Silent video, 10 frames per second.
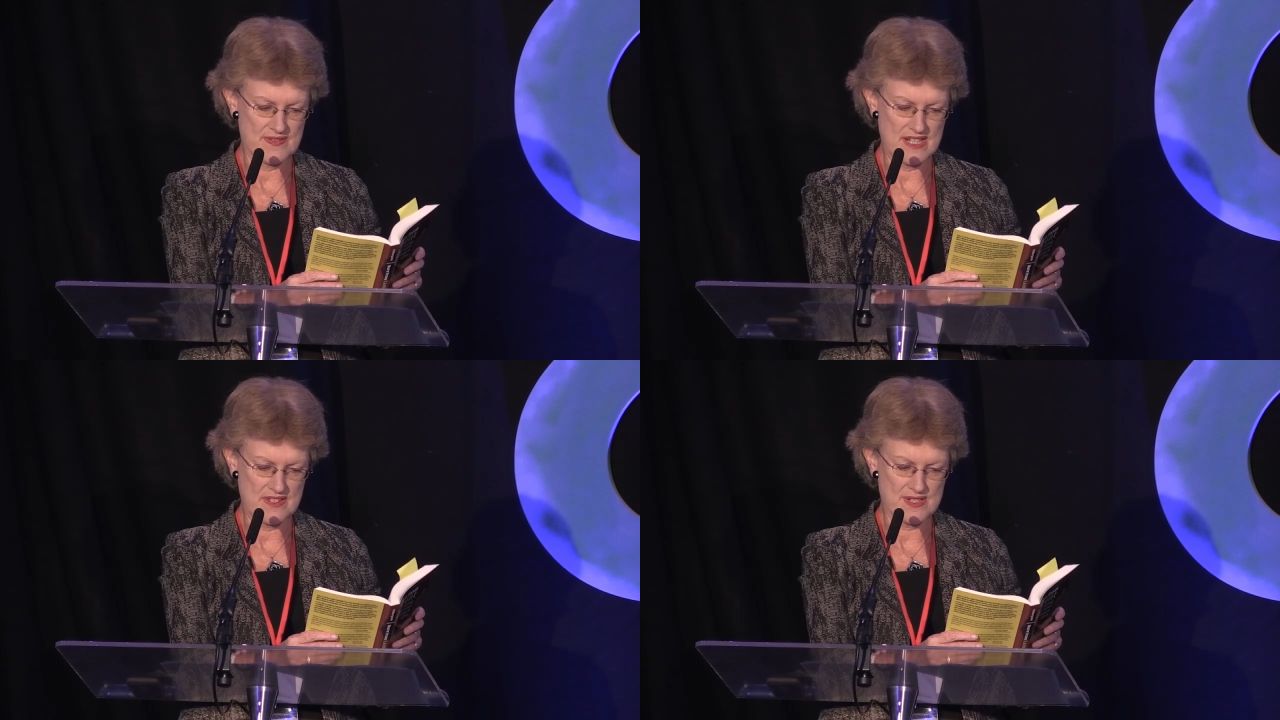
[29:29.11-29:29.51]

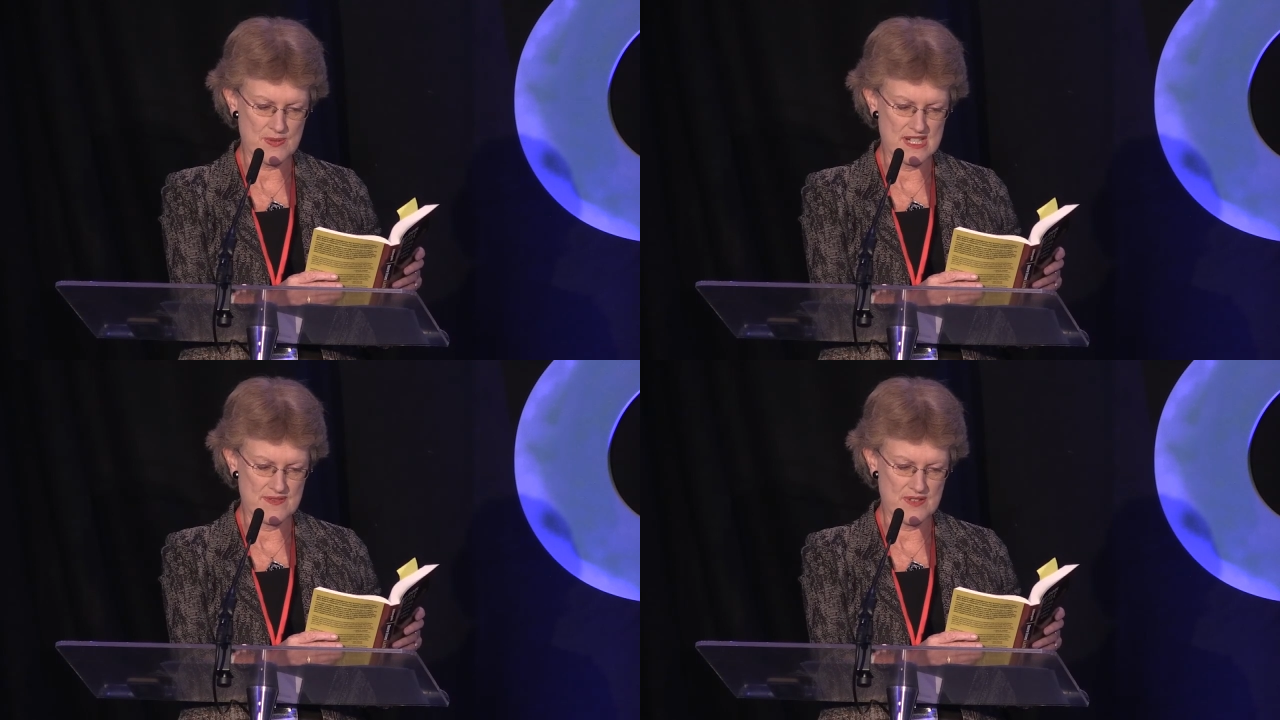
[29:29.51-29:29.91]
another
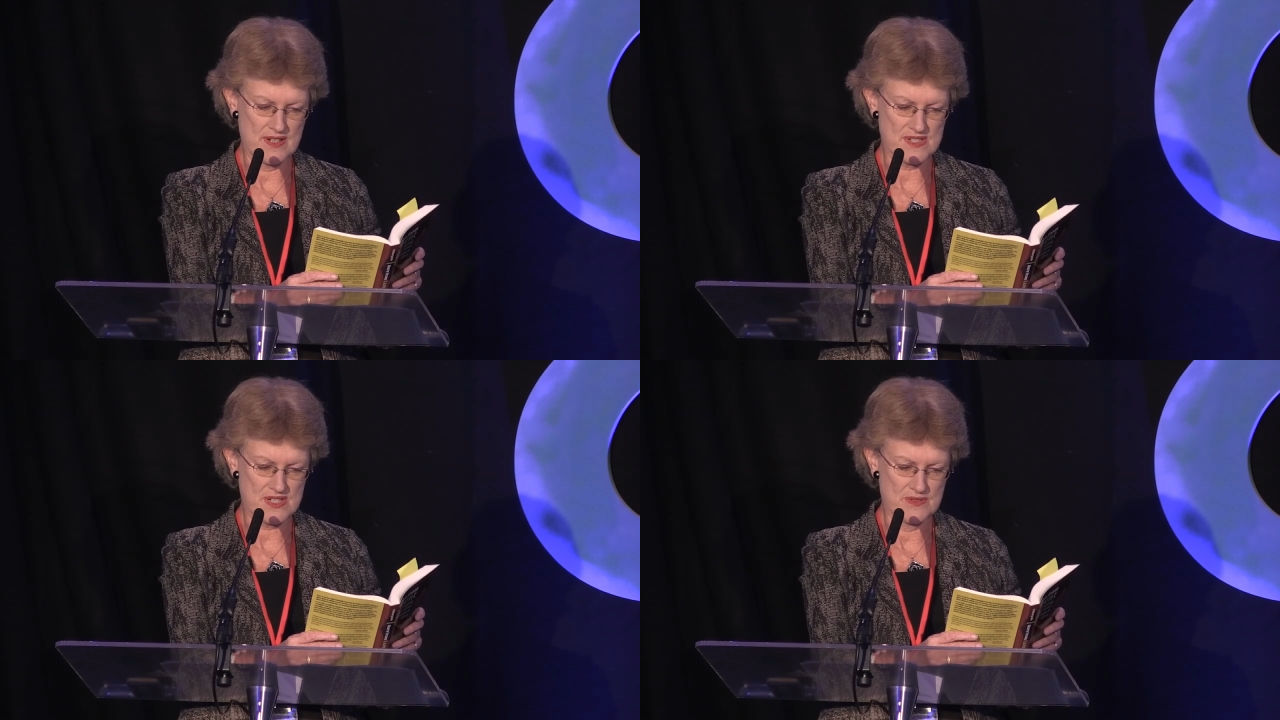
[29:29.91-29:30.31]
25
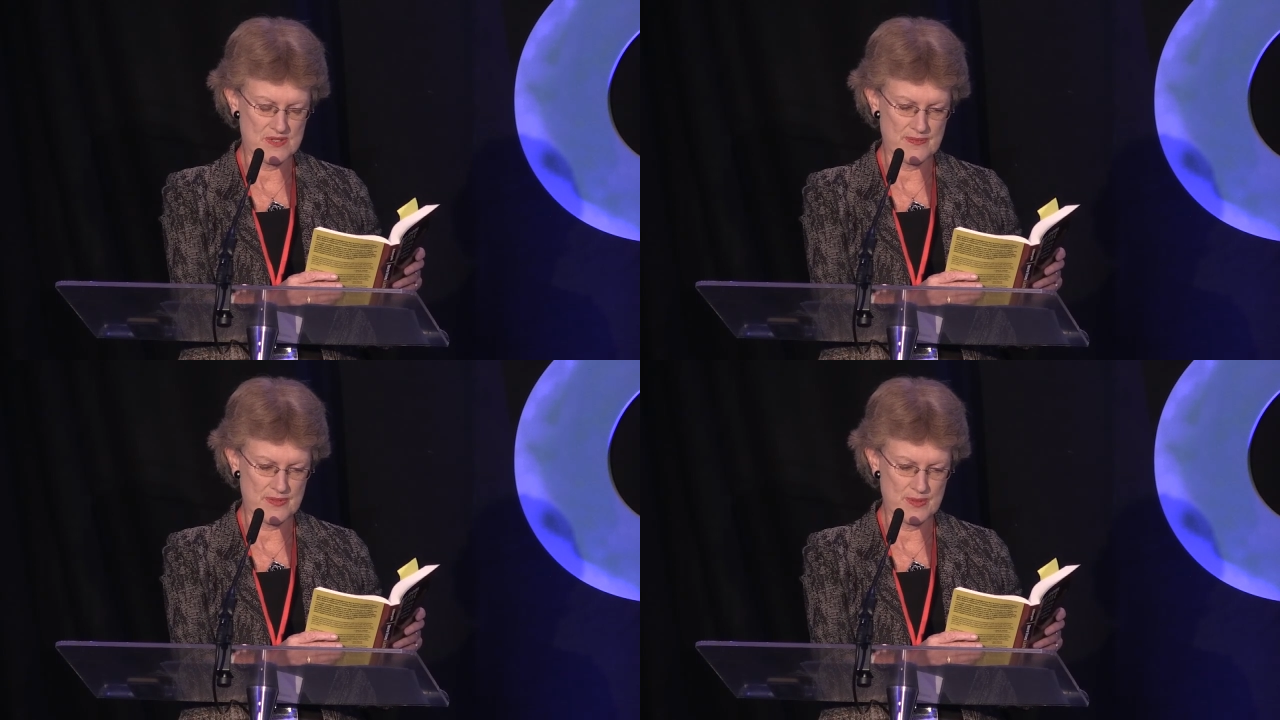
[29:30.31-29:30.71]

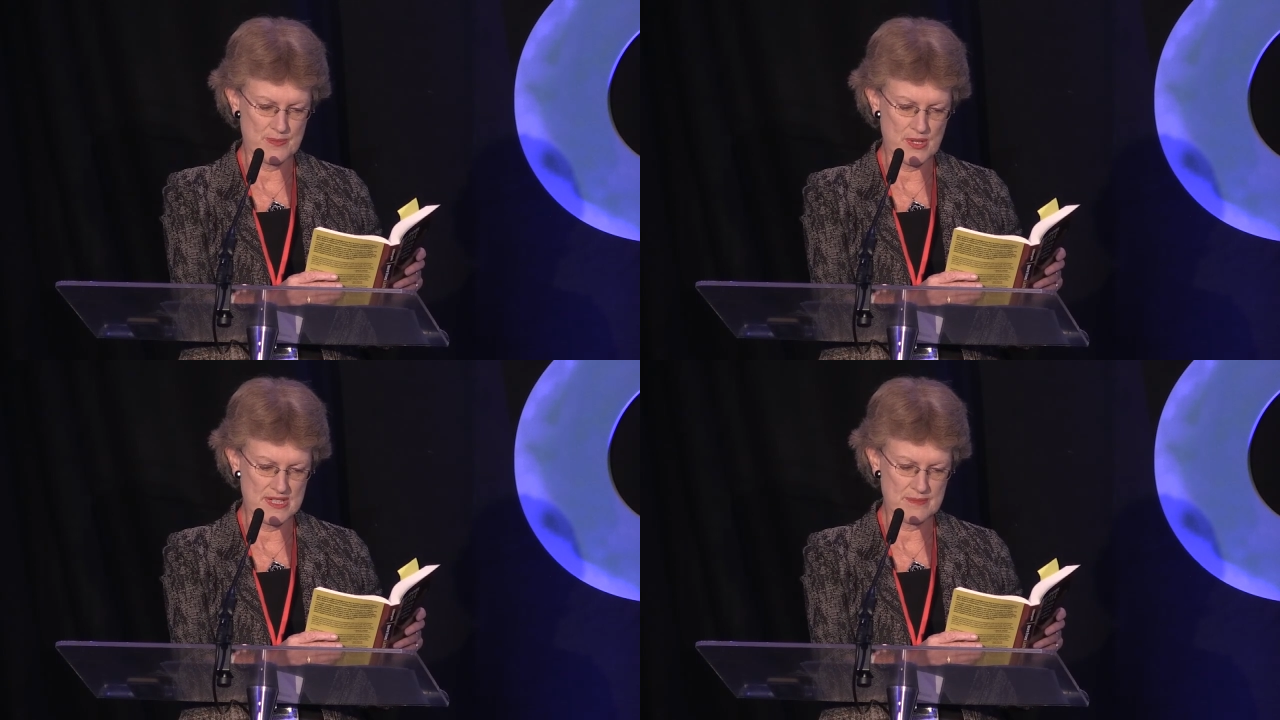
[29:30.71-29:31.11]
children from the burning